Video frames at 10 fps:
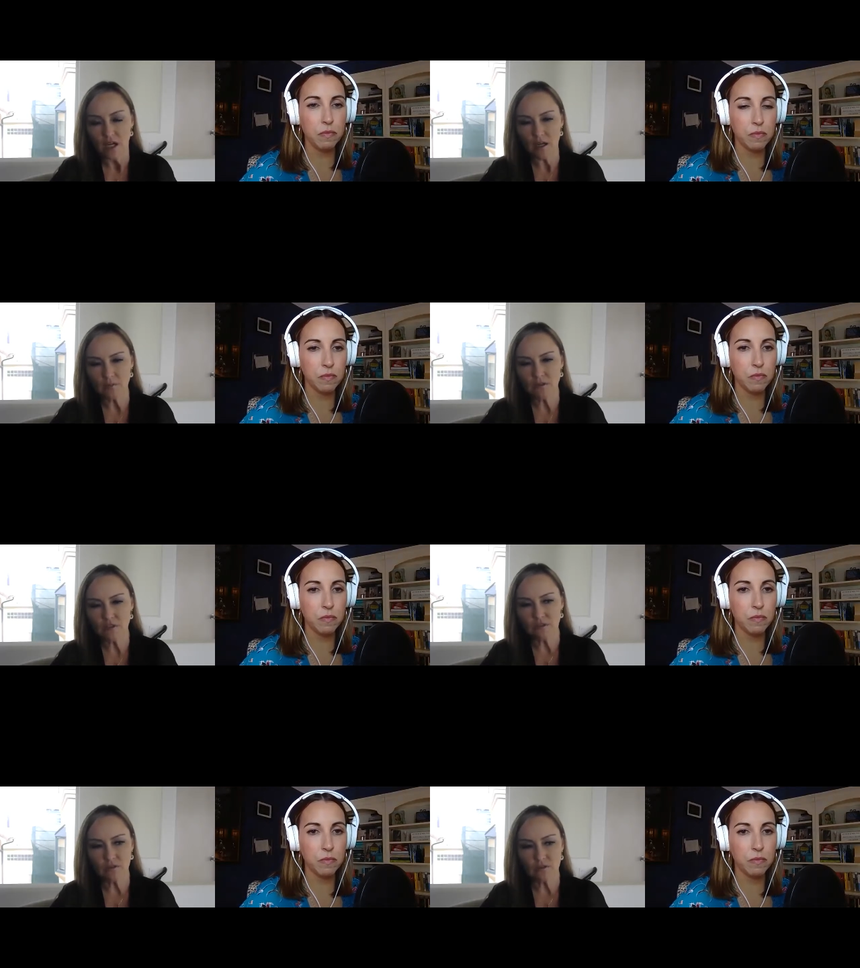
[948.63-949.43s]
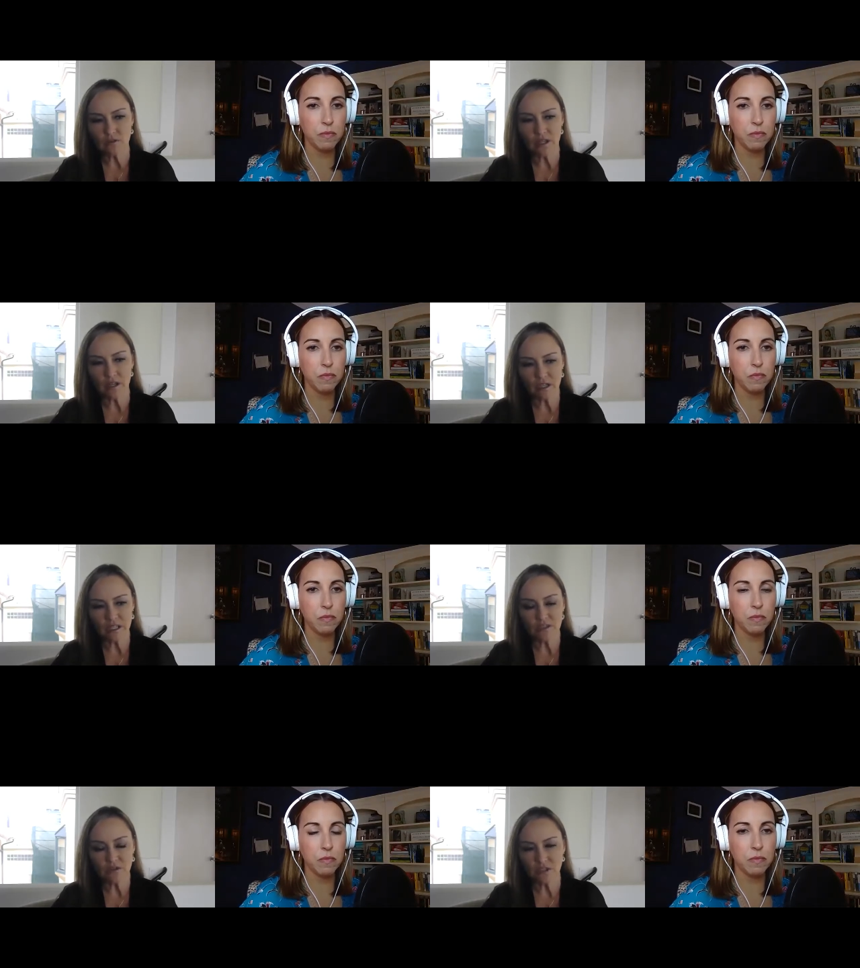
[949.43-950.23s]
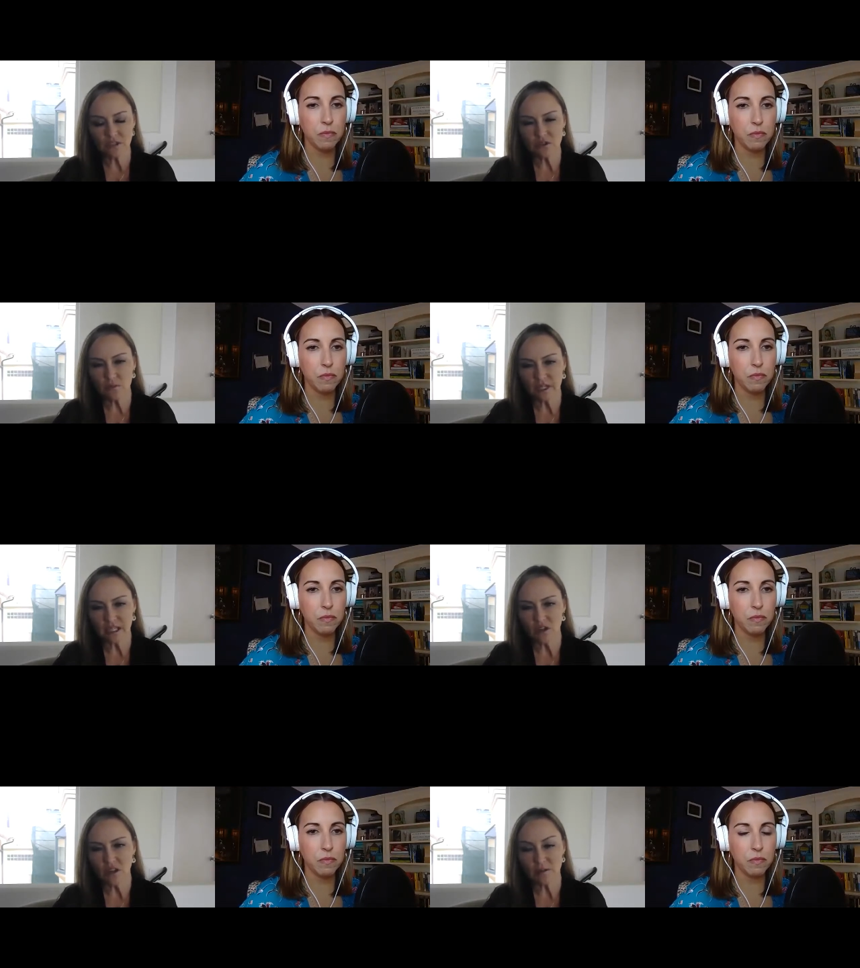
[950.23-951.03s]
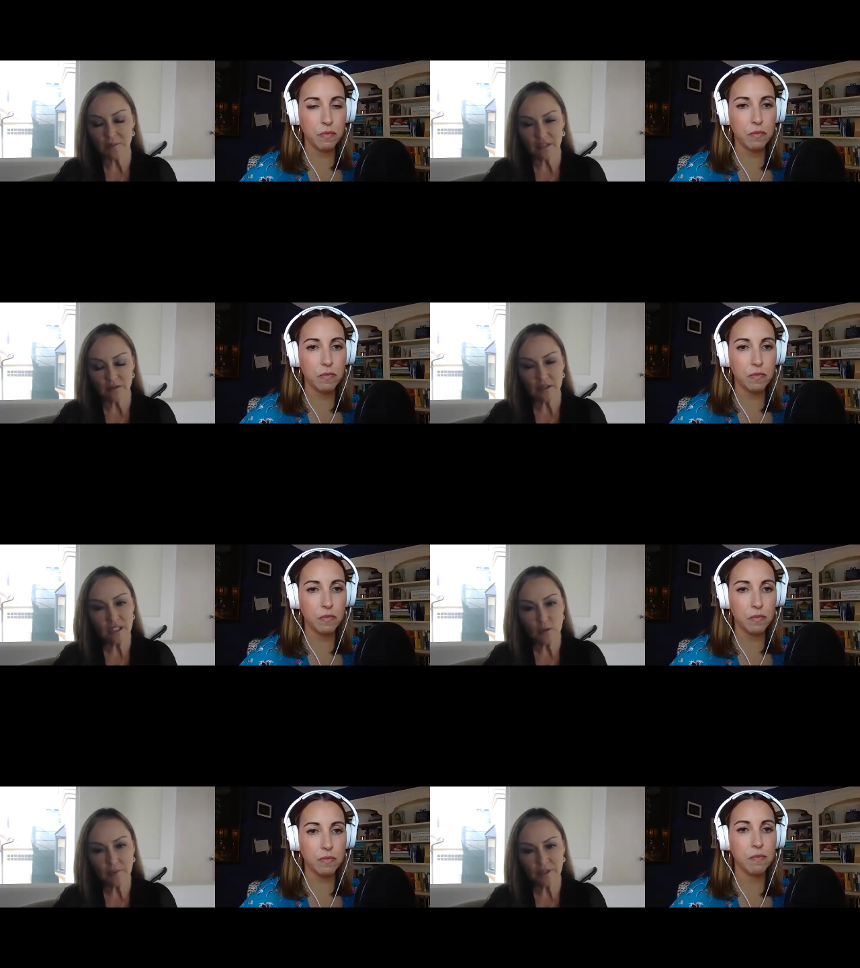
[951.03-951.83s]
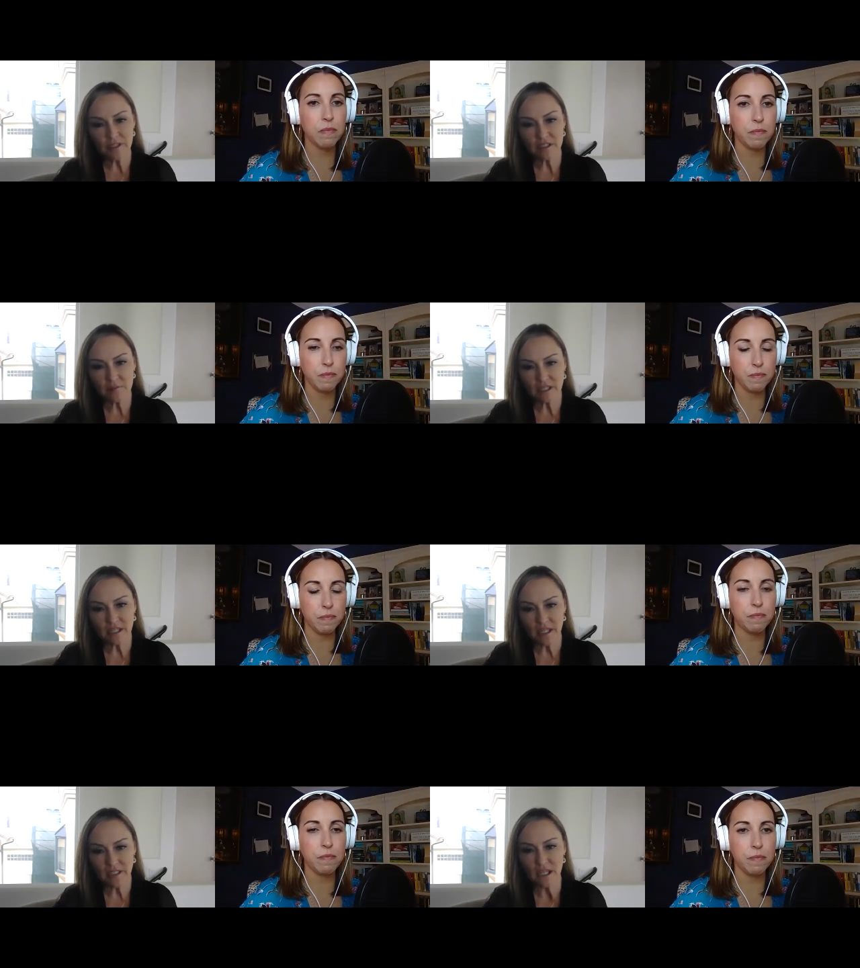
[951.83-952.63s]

Speaker 1: um, to uh, enter into what I call a parallel parenting plan,